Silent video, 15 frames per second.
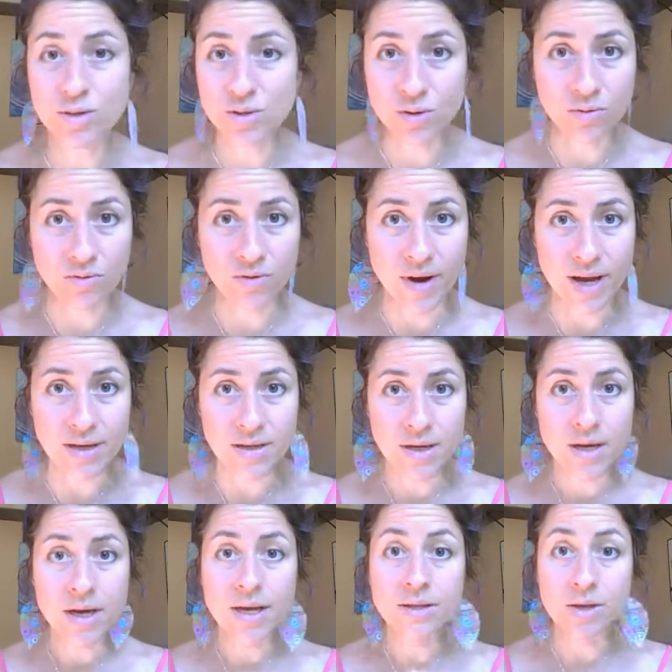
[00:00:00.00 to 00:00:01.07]
Don't fret.
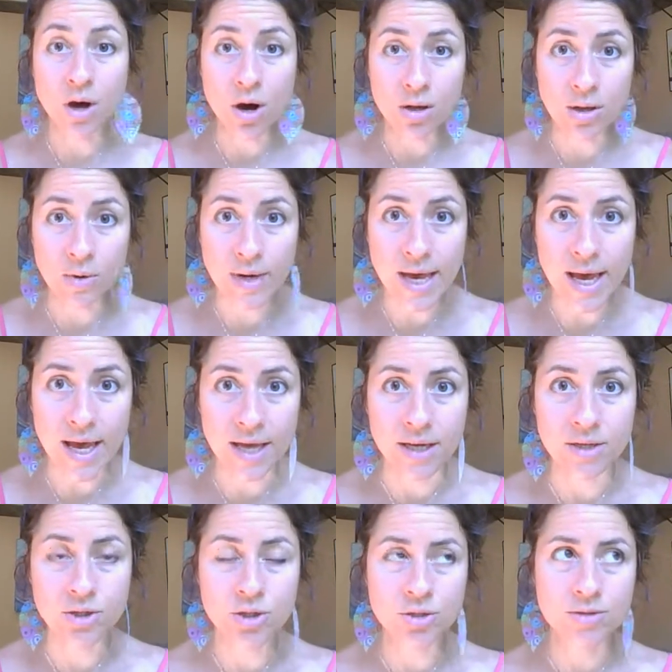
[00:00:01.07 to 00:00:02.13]
It's all okay.
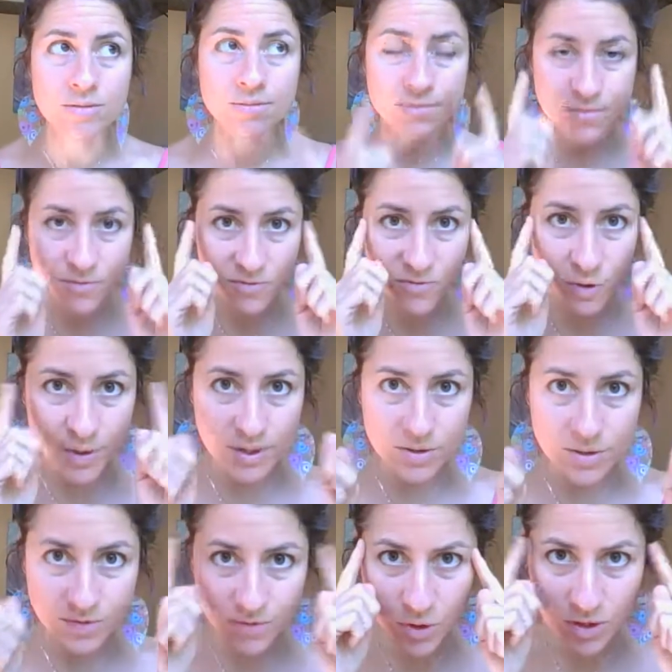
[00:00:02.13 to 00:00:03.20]
Just
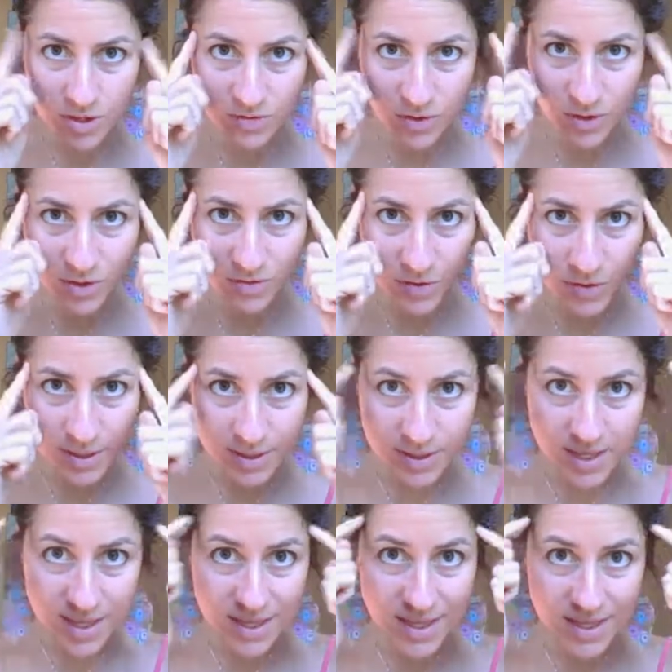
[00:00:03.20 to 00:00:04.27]
focus, focus, focus, focus.
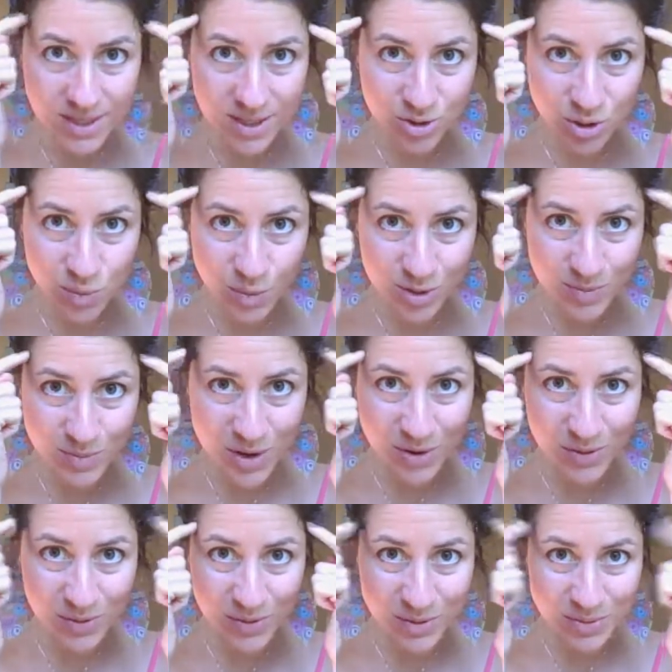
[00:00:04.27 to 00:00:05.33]
This is your most
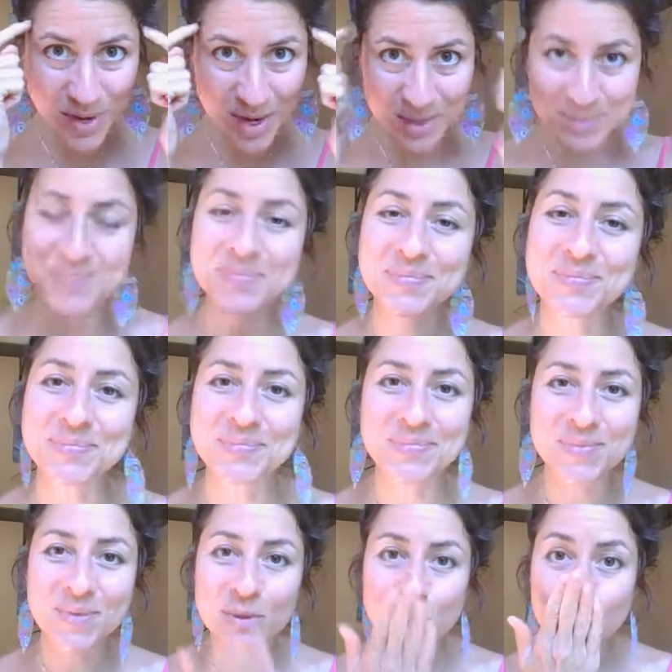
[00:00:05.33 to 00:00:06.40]
powerful spot.
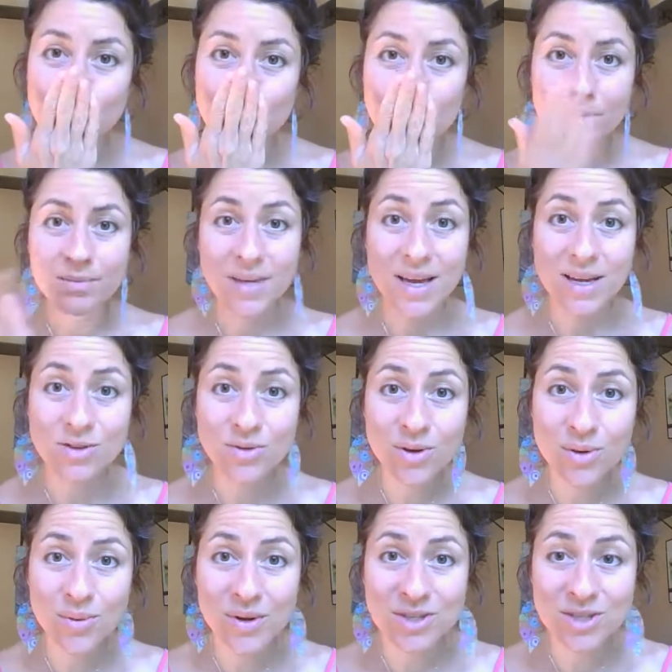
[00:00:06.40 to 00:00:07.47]
Enjoy
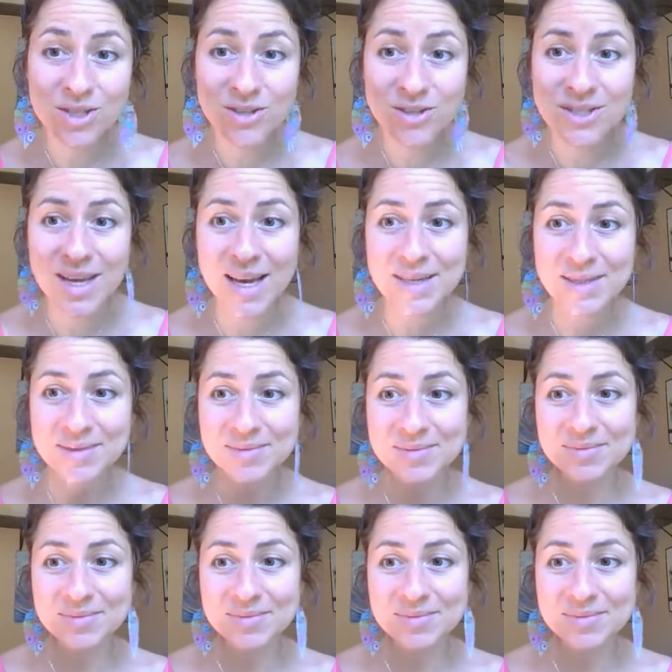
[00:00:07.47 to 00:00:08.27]
the rest of your day.